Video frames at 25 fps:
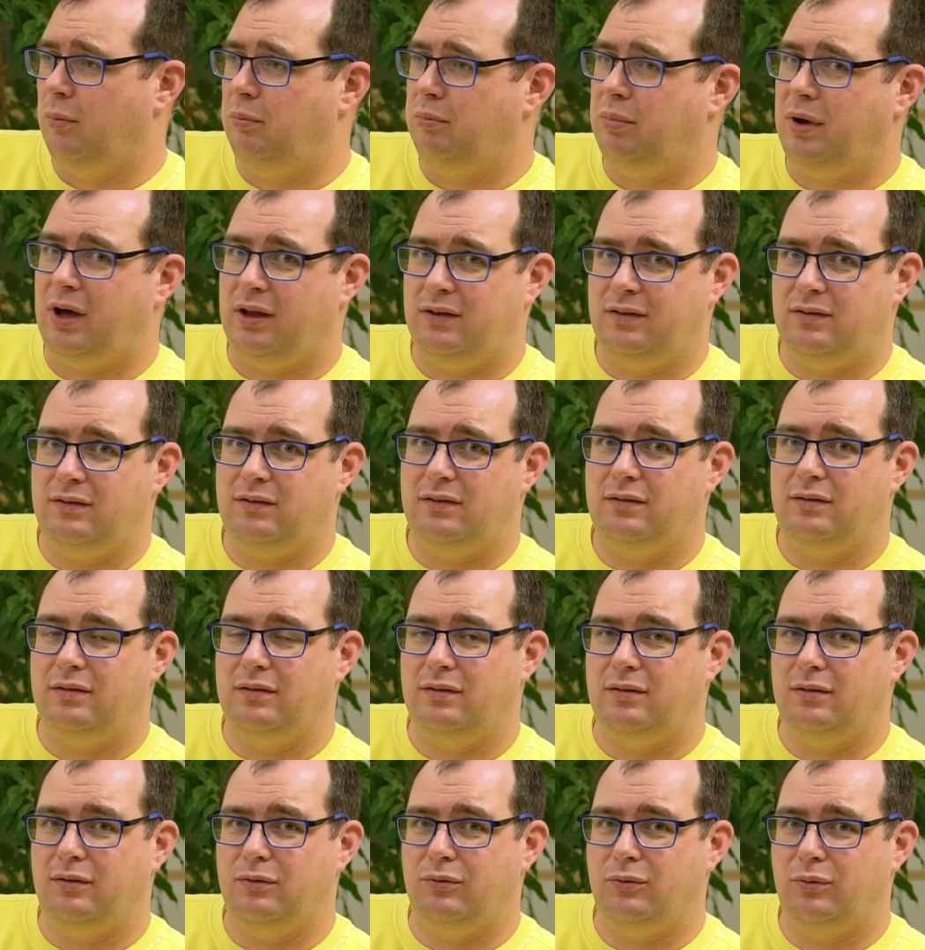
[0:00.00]
but
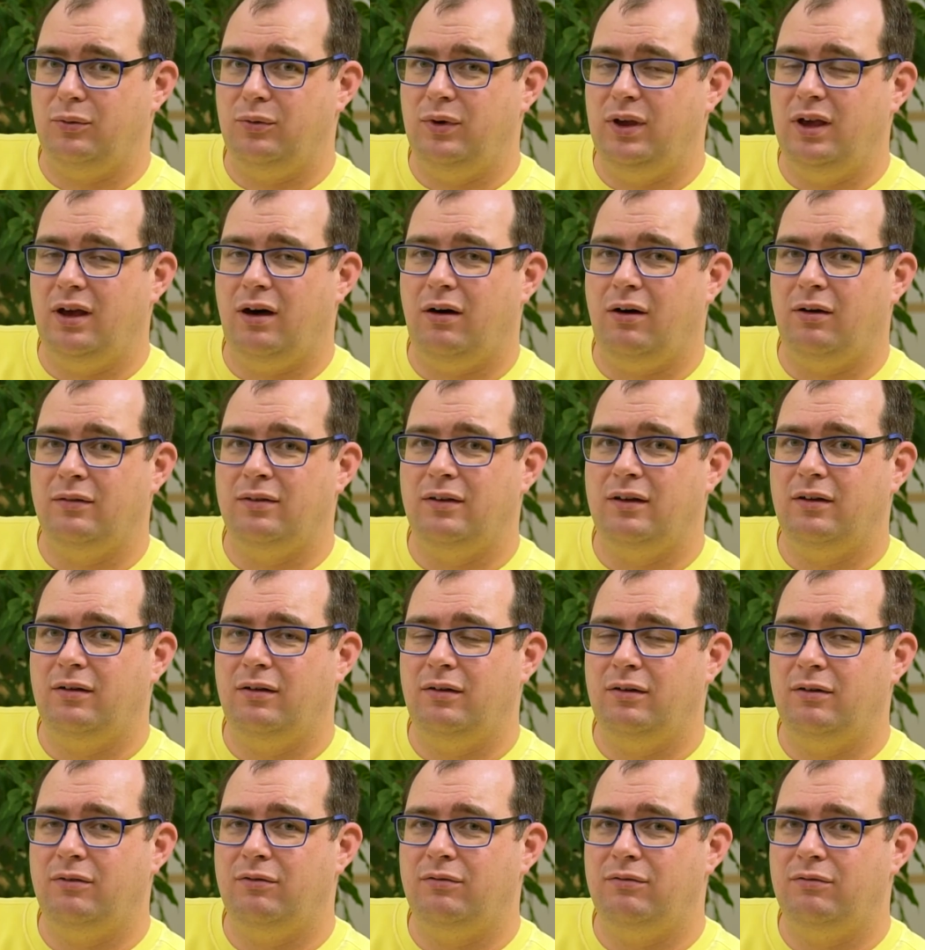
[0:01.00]
we are on
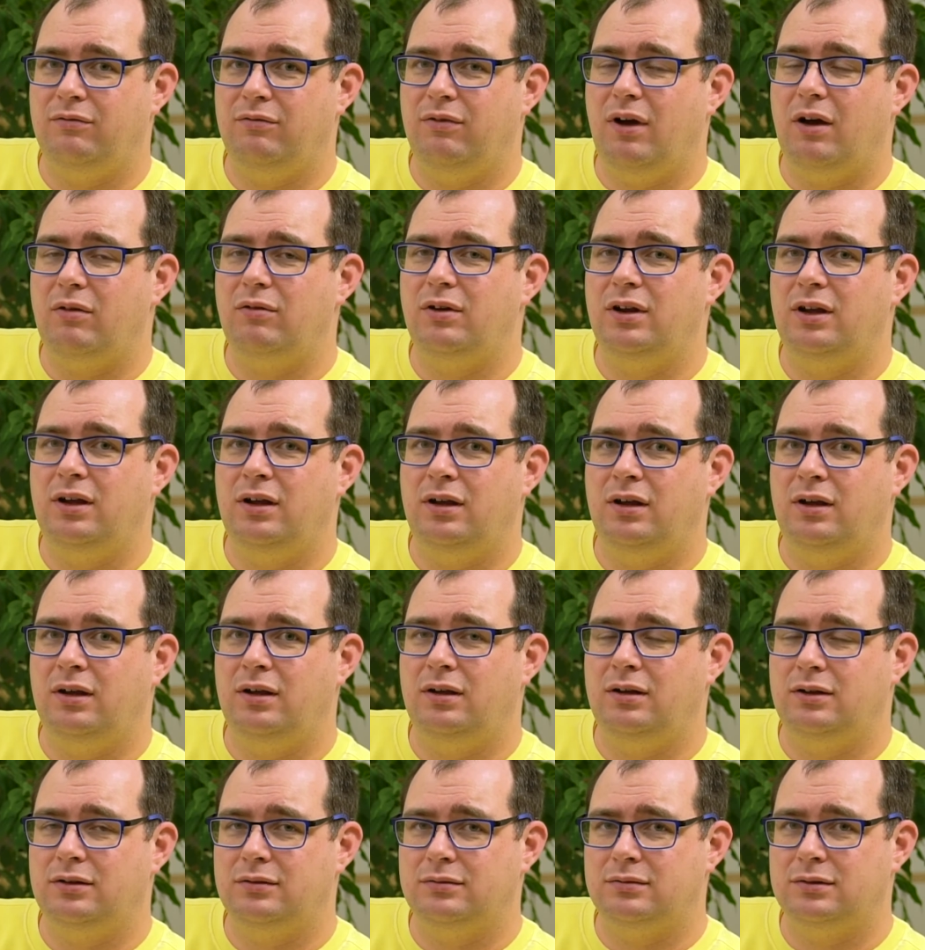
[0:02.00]
a
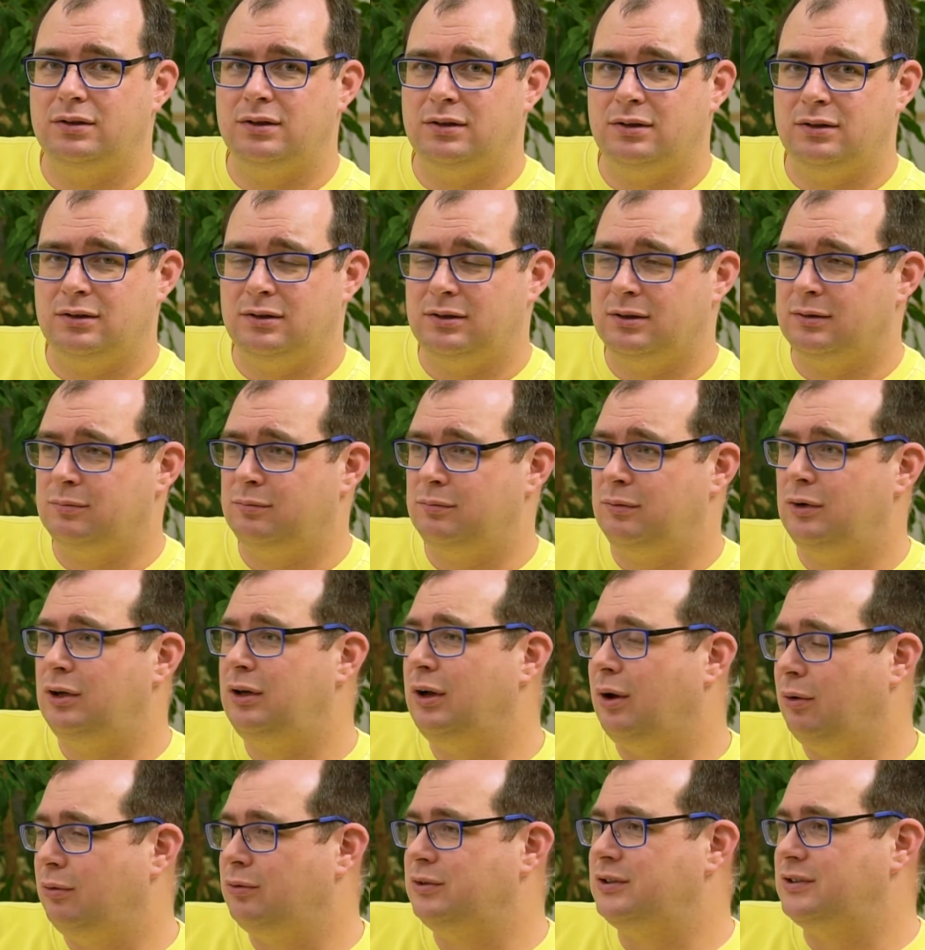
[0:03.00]
very
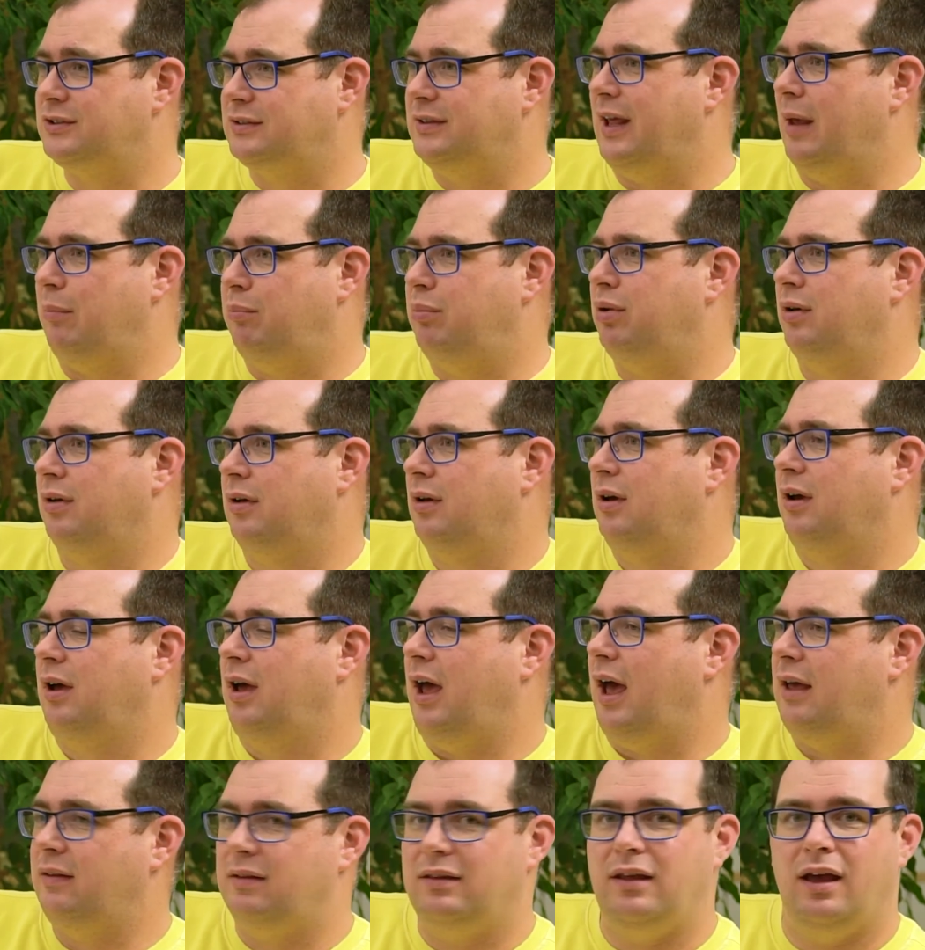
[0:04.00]
low step
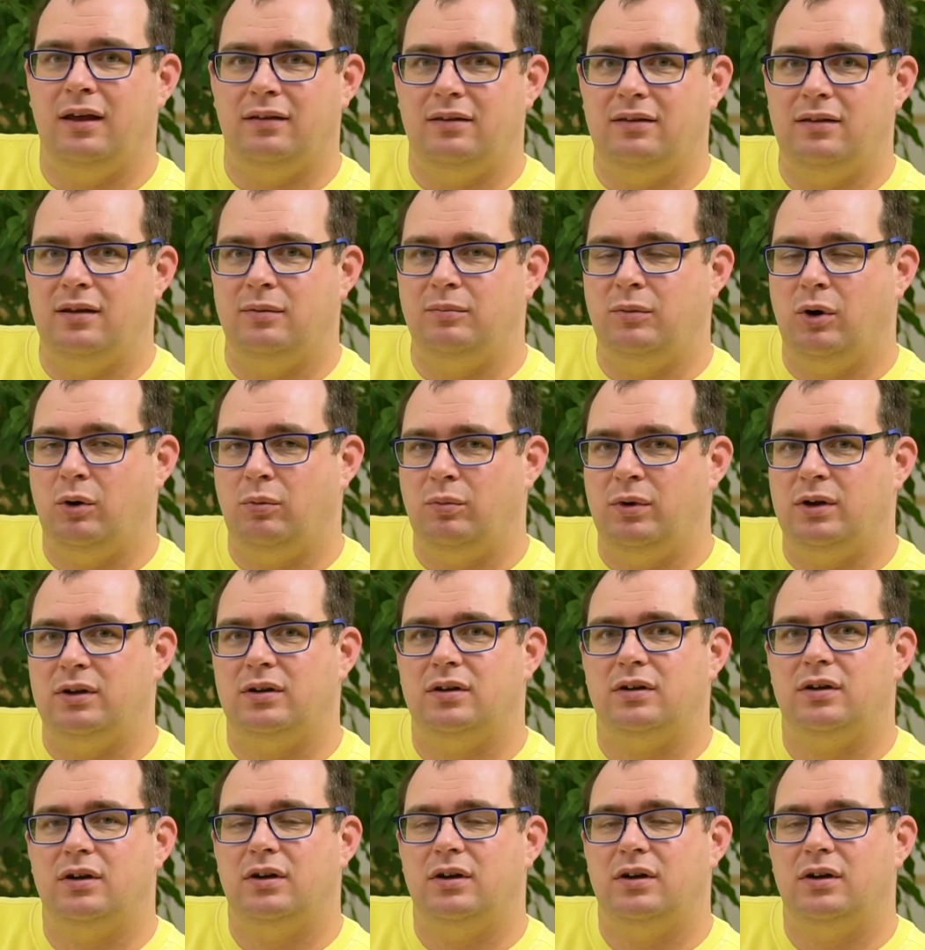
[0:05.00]
at the moment.